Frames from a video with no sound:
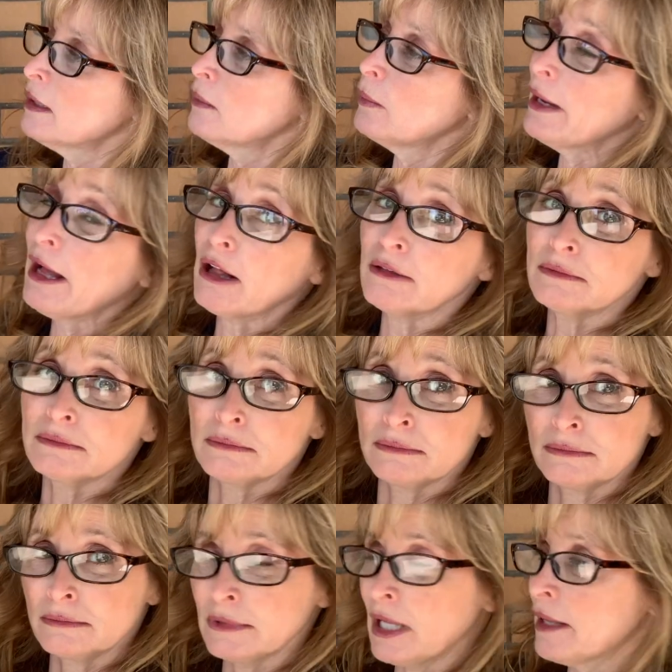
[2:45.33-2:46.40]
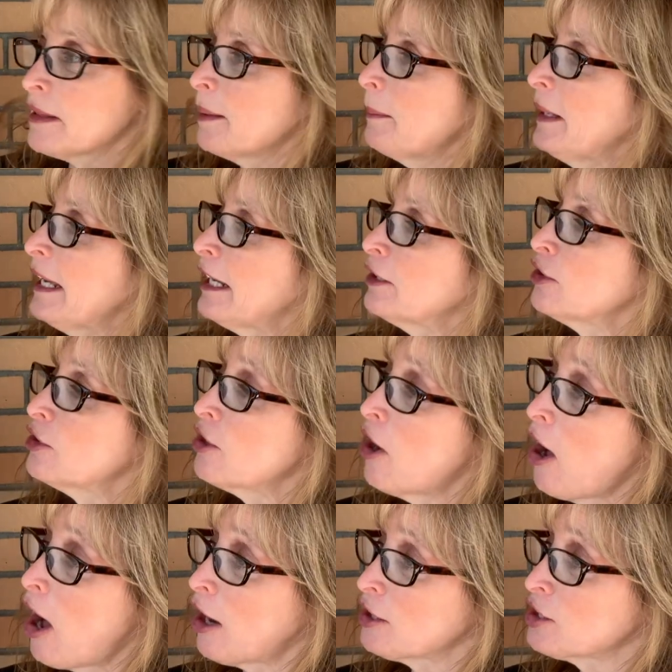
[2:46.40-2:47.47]
Well, the pig
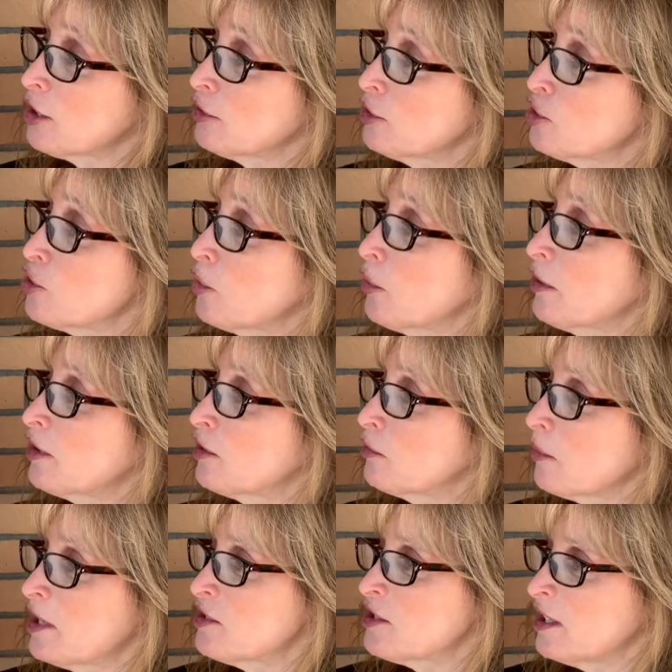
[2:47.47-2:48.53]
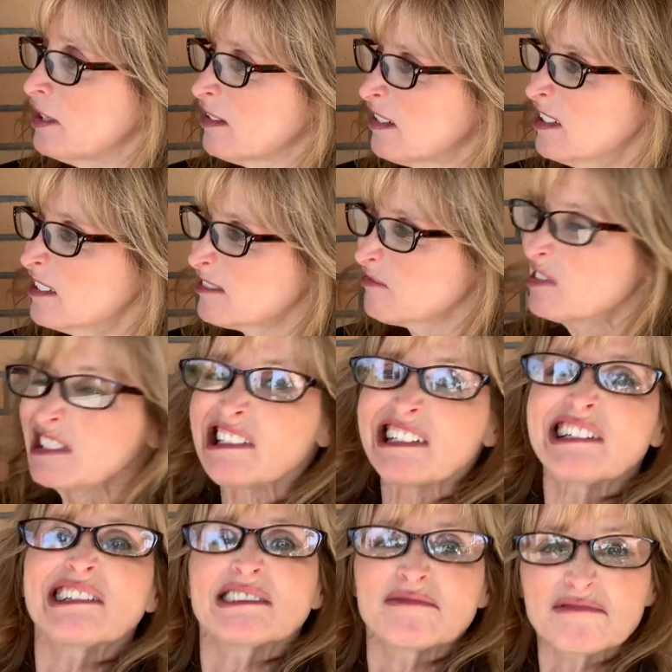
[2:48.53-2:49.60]
knocked on the door and grunted,
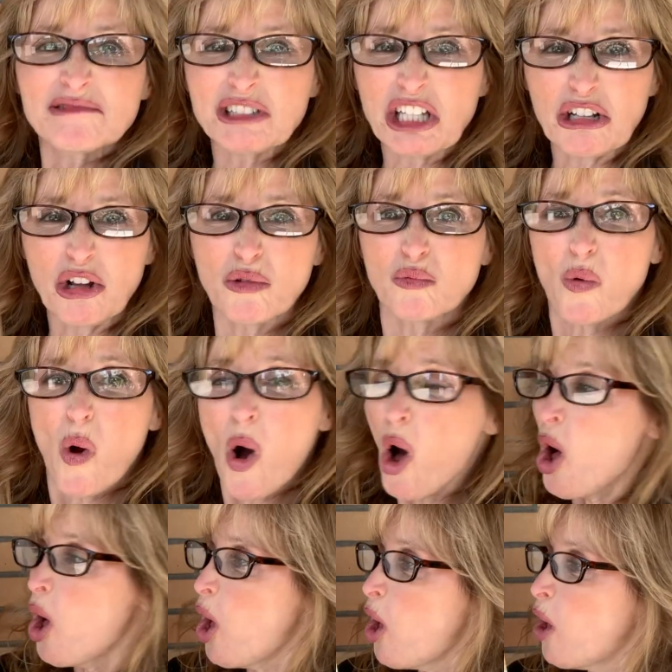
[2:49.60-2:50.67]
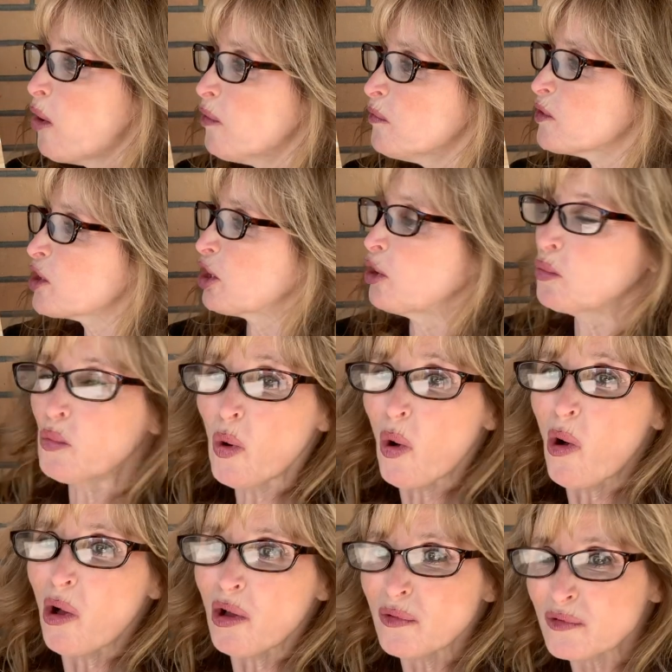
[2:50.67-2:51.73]
little
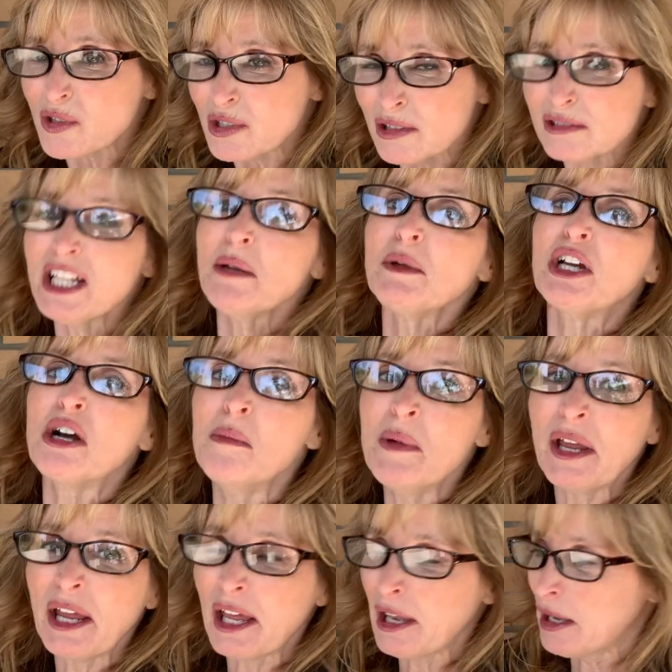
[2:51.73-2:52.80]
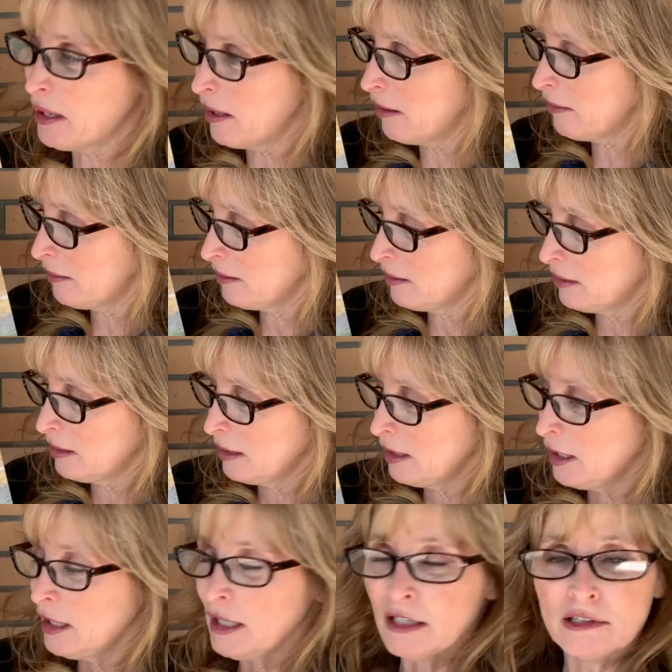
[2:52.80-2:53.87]
wolves, let me come in."
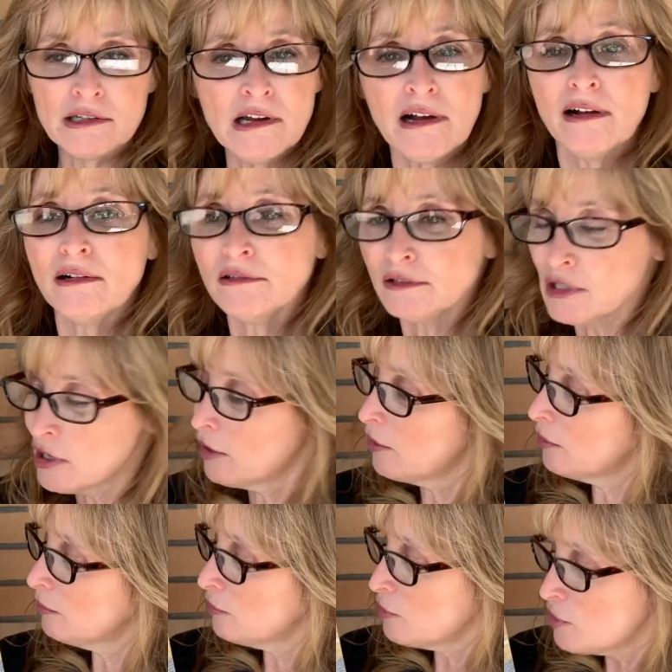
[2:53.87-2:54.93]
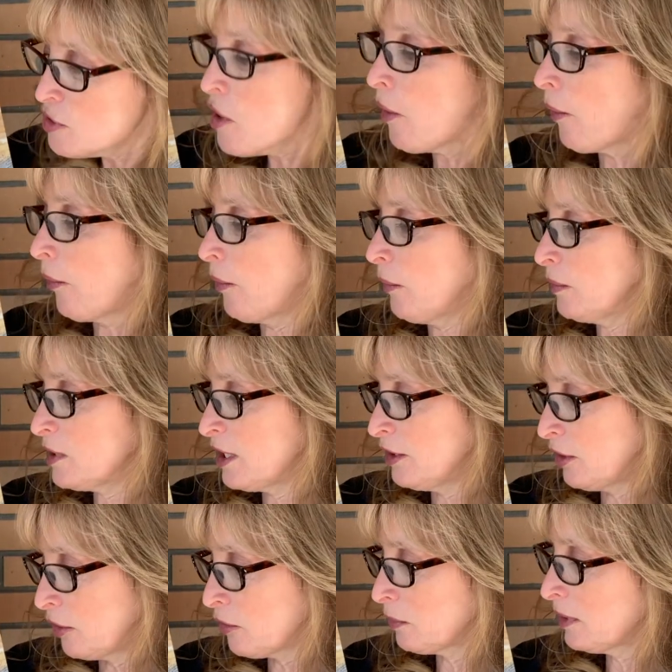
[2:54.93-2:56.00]
"No, no, no," said the
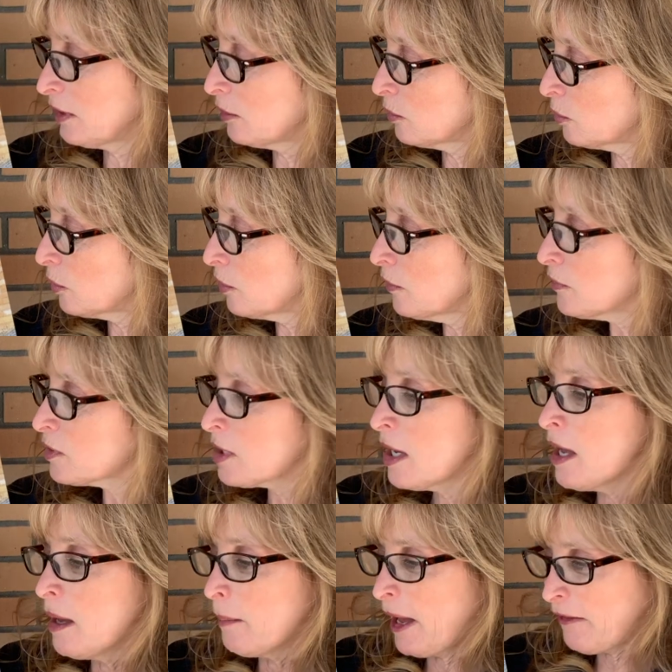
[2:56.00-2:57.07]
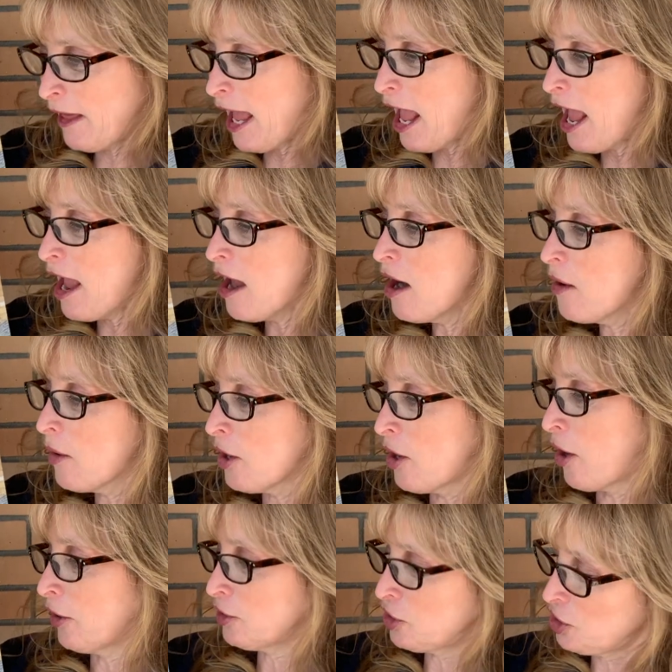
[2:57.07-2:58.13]
three little wolves. "By the hair in
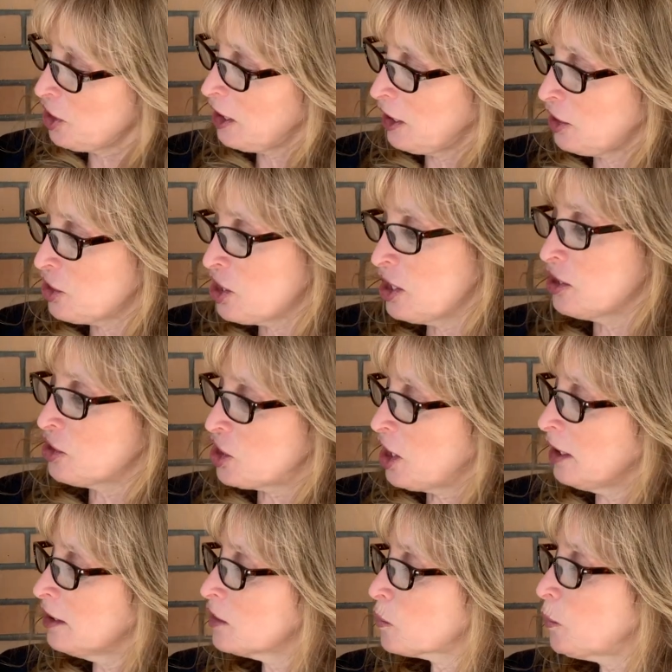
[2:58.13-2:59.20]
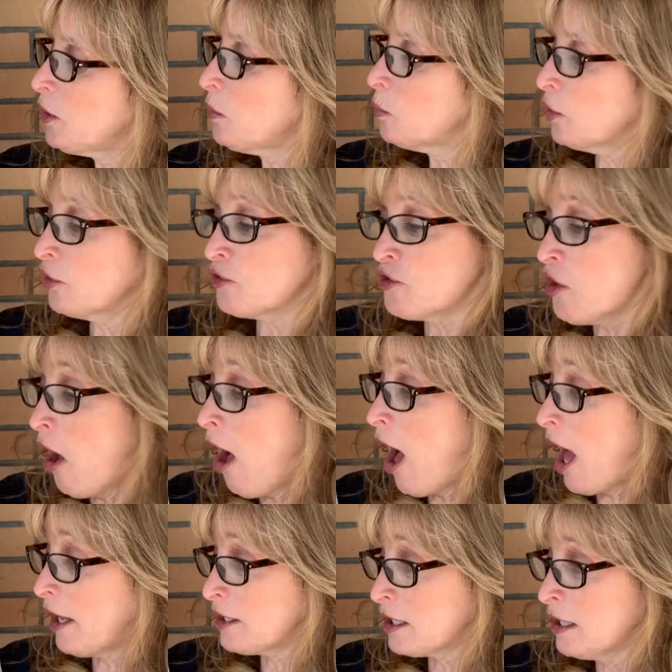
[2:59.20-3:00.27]
our chins, we will
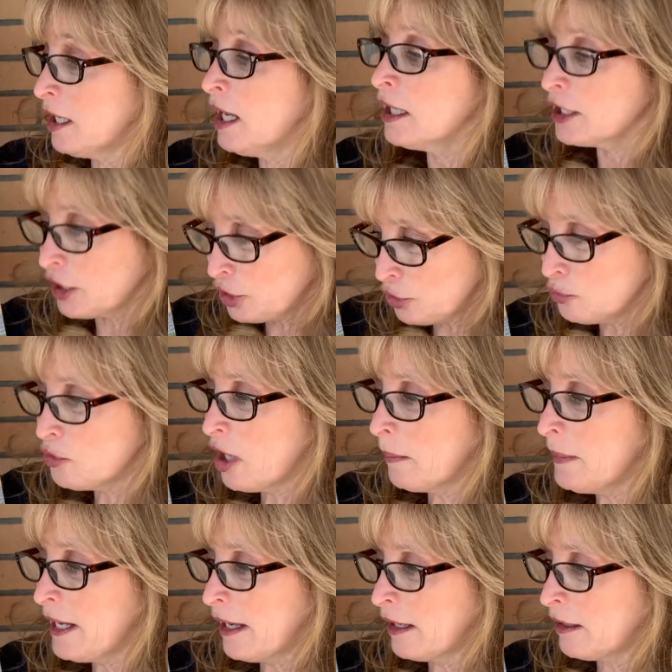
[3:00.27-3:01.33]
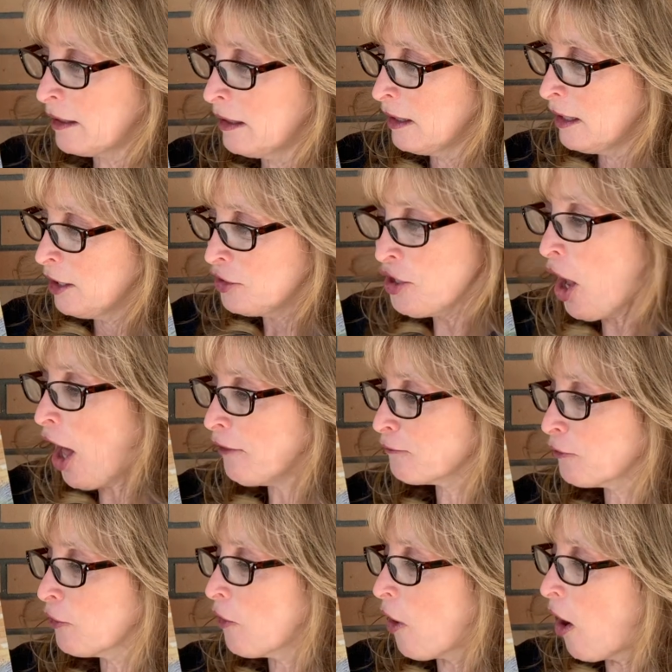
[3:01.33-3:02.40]
not let you come in. Not
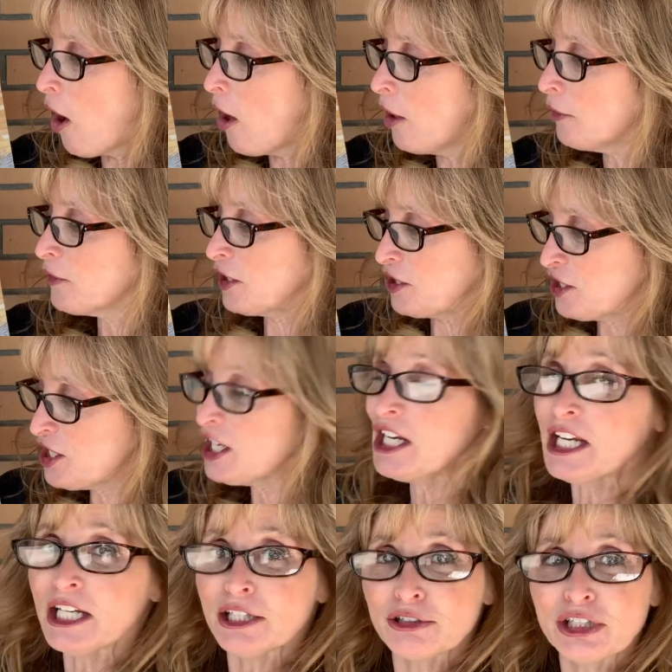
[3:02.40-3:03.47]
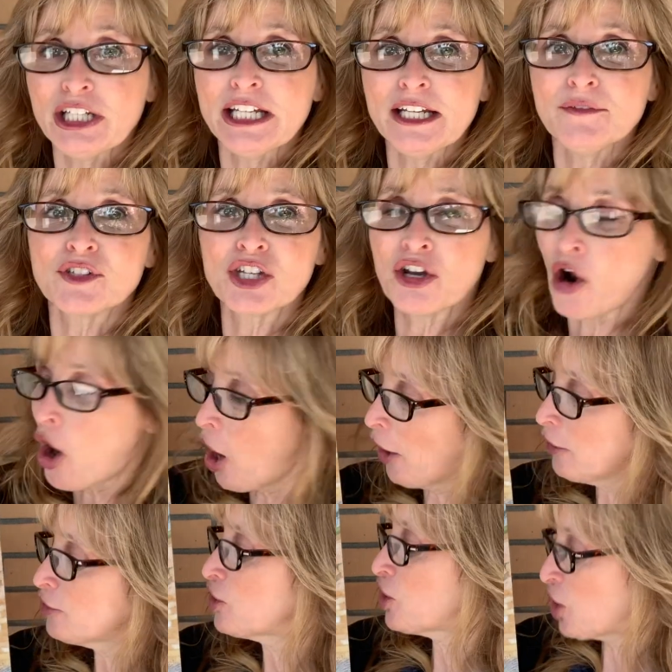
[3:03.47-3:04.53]
for all the tea leaves in
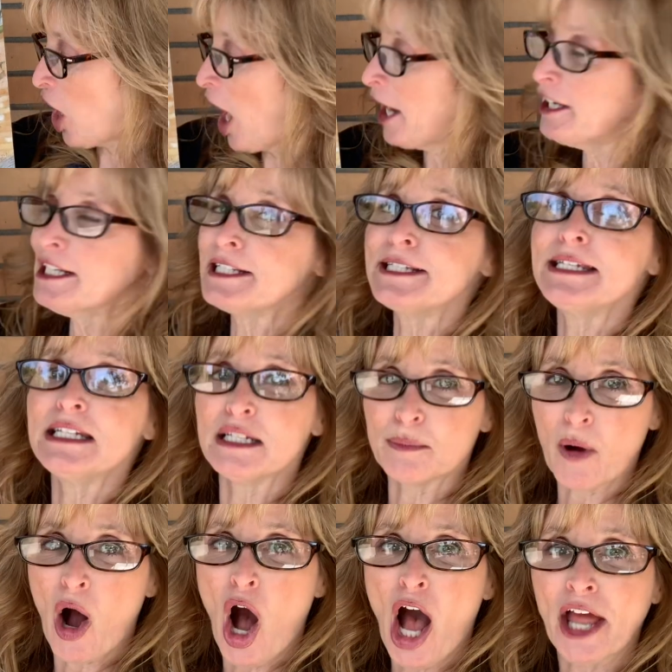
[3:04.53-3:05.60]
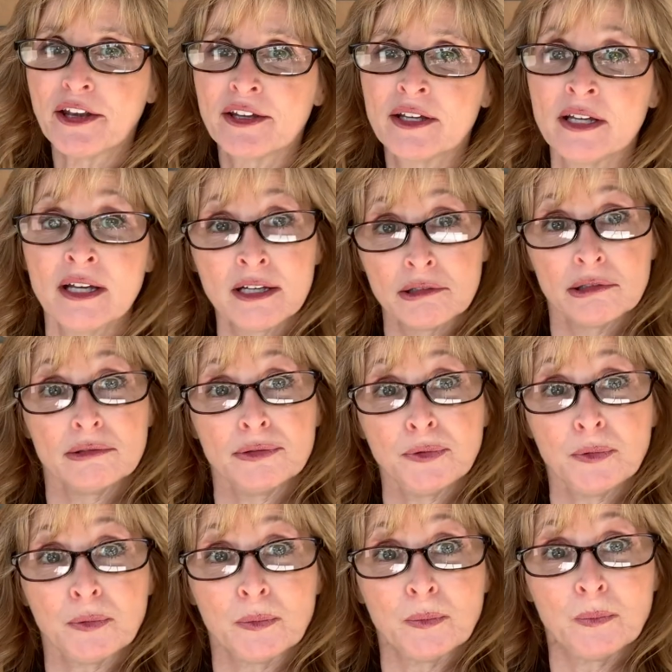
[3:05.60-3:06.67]
our china teapot."
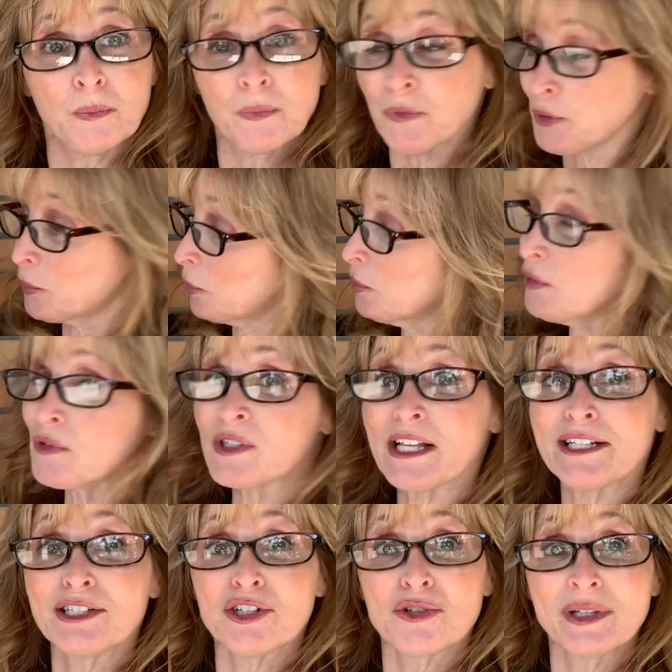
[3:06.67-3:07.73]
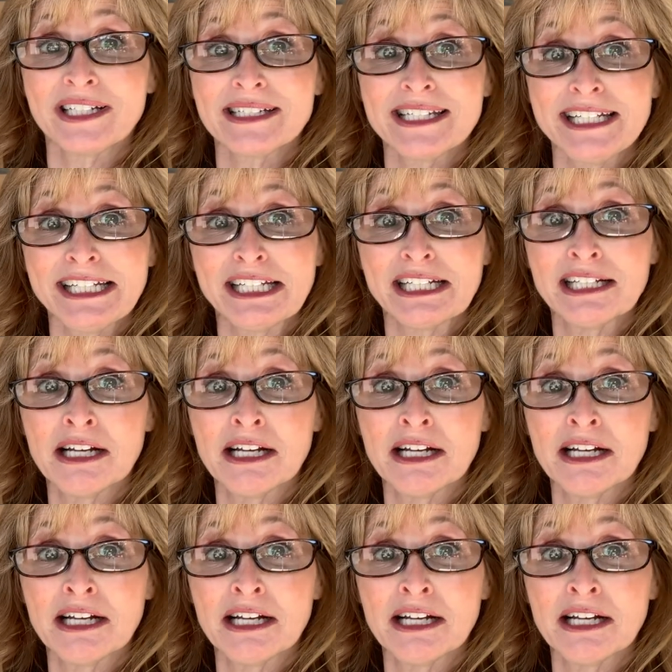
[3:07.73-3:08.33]
Ooh, the wolves like to drink tea.